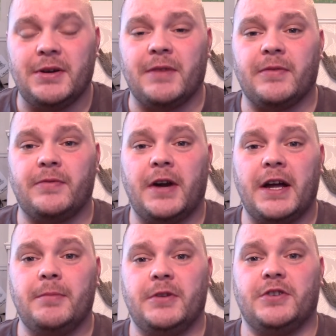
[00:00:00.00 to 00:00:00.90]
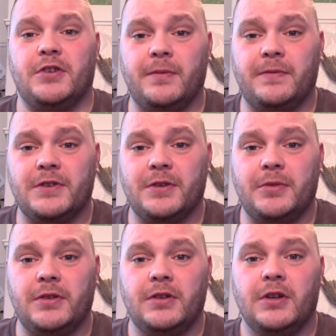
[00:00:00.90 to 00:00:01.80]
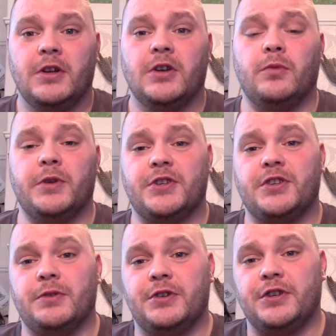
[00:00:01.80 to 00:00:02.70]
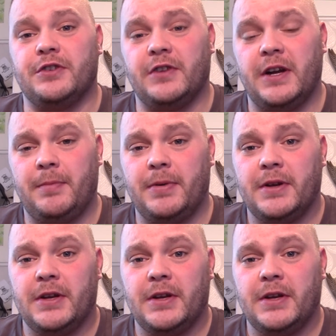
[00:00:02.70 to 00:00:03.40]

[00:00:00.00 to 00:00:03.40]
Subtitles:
You have a frame that's comfortable, which suits your grip.